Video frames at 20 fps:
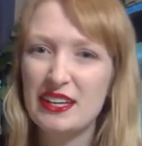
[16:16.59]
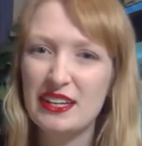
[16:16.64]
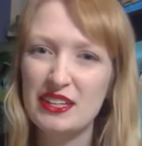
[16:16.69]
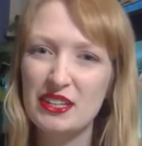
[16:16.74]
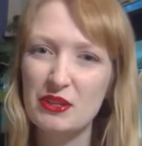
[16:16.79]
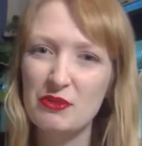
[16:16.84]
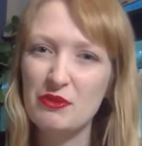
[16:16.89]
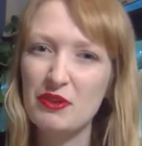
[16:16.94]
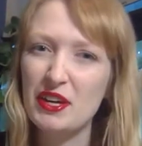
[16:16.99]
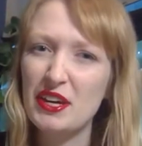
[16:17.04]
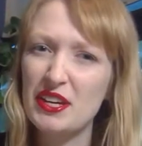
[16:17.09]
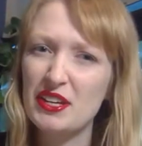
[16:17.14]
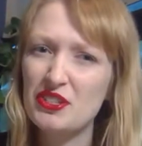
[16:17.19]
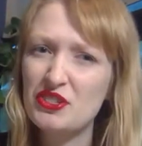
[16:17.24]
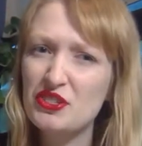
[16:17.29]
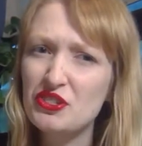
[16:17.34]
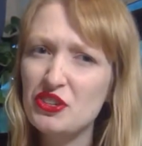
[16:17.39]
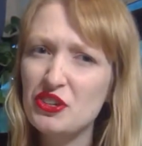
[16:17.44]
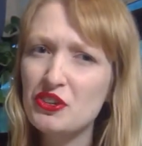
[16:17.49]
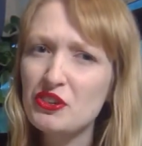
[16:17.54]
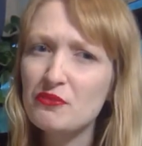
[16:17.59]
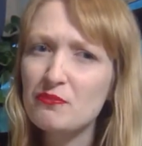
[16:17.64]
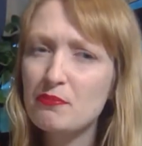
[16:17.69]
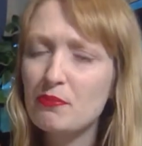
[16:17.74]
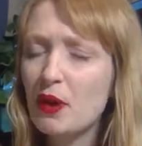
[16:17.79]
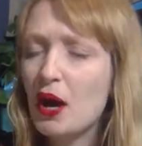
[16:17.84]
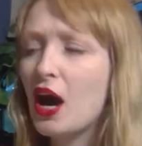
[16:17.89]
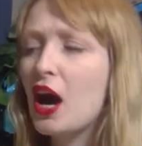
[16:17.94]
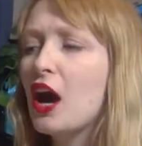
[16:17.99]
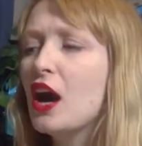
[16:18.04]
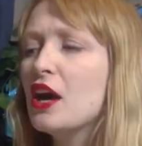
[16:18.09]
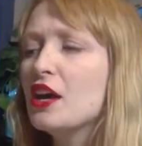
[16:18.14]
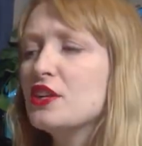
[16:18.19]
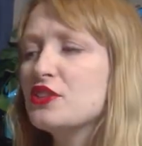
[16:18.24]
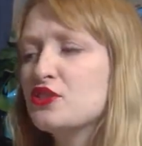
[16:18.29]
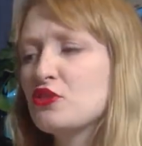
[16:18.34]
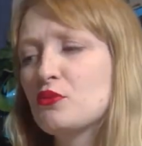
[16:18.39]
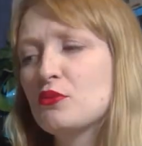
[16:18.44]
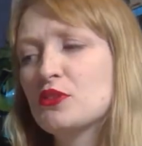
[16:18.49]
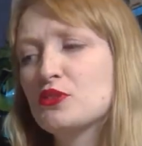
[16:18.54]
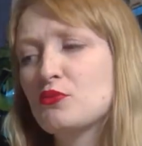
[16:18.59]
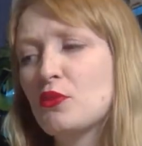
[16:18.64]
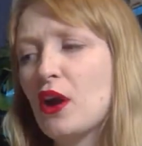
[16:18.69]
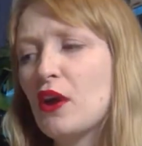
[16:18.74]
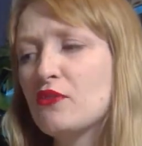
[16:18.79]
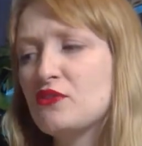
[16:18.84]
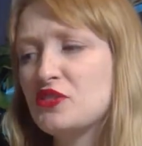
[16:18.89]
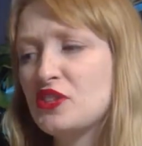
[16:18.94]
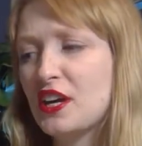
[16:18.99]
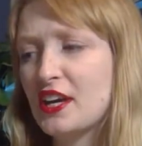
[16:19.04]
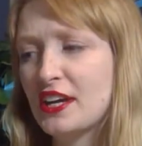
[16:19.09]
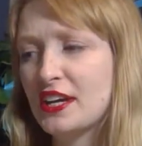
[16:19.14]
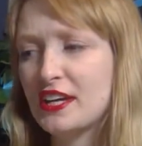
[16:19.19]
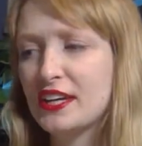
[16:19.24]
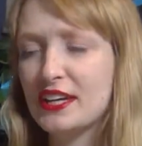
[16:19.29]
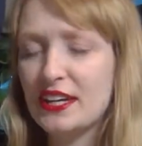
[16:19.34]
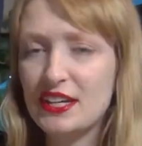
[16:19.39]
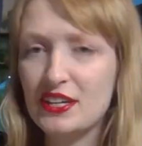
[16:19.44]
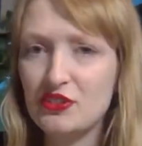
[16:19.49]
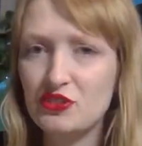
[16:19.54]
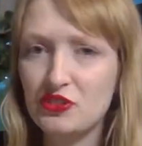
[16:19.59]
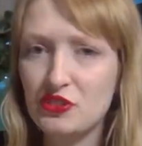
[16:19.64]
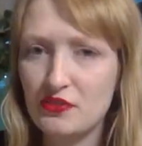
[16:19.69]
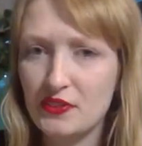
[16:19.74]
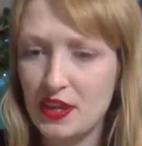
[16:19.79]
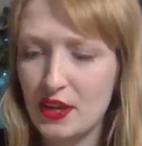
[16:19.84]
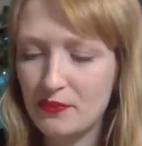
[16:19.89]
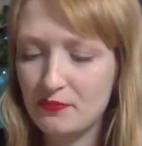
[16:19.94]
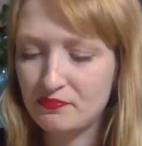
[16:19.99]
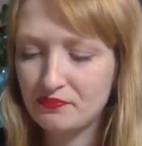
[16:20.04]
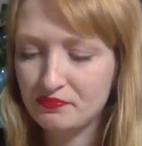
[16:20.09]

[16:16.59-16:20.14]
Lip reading: the issue, but it's always worth checking each of them.